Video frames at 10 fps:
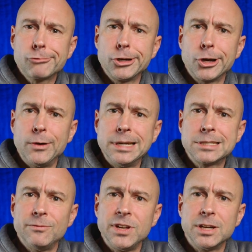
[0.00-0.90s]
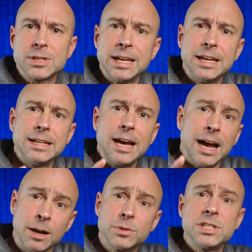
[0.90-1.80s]
Gonna go edit some videos, and uh,
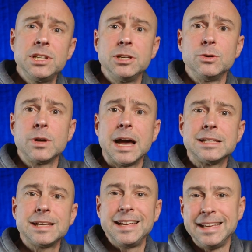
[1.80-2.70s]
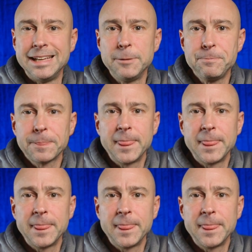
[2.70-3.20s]
I will see you guys in